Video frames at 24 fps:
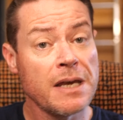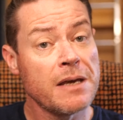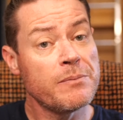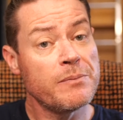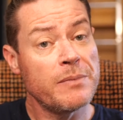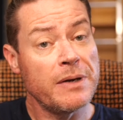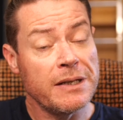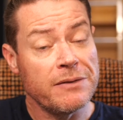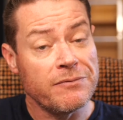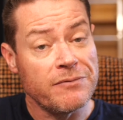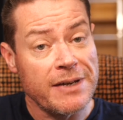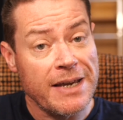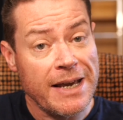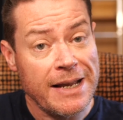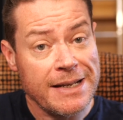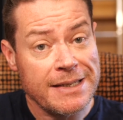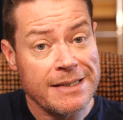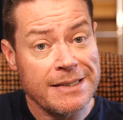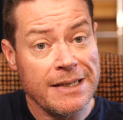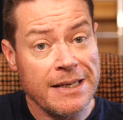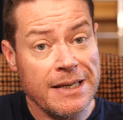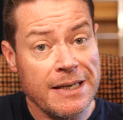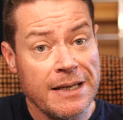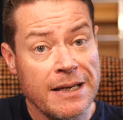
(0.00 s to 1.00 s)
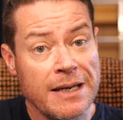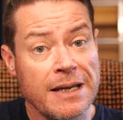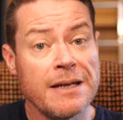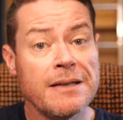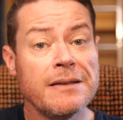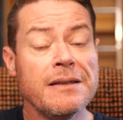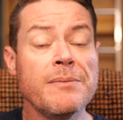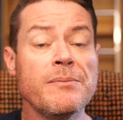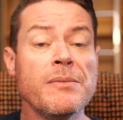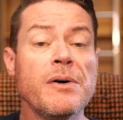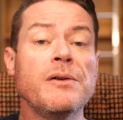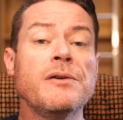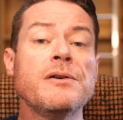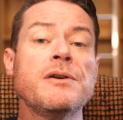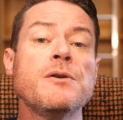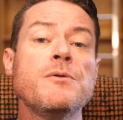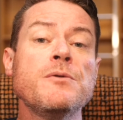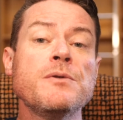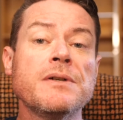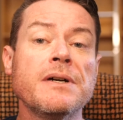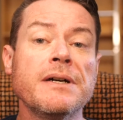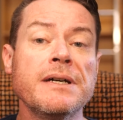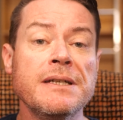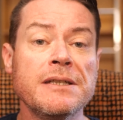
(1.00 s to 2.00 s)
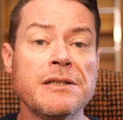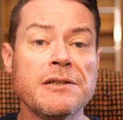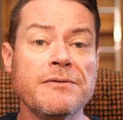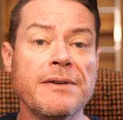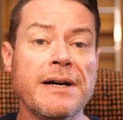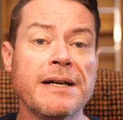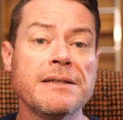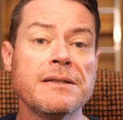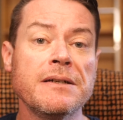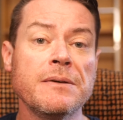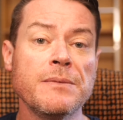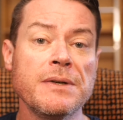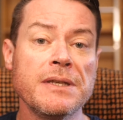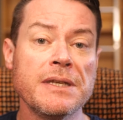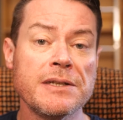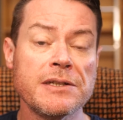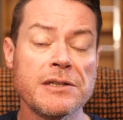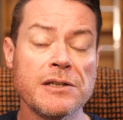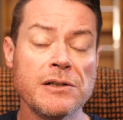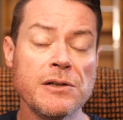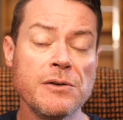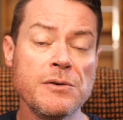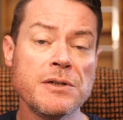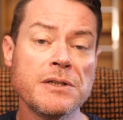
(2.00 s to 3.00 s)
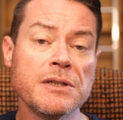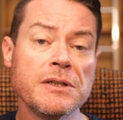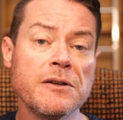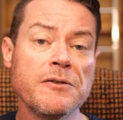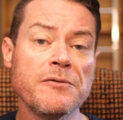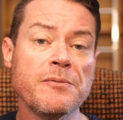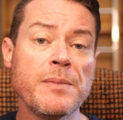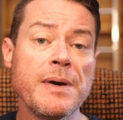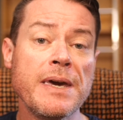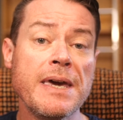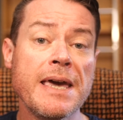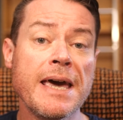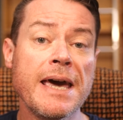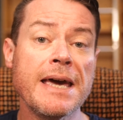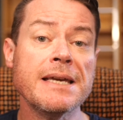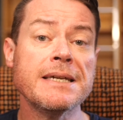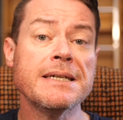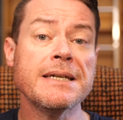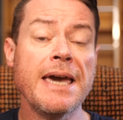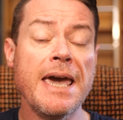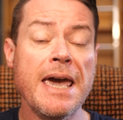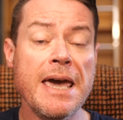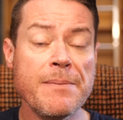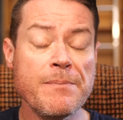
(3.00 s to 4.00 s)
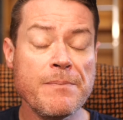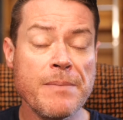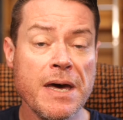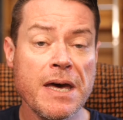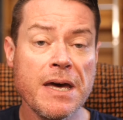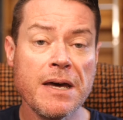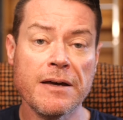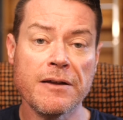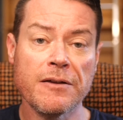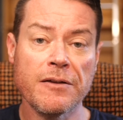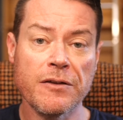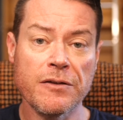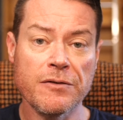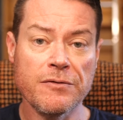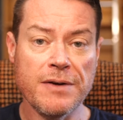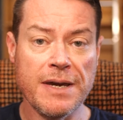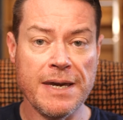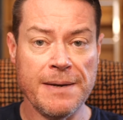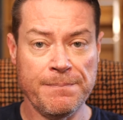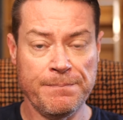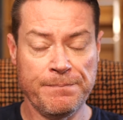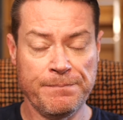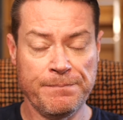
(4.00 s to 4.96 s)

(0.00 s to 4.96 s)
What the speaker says: but in reality, the molecules are interacting with a solution of pHm 3.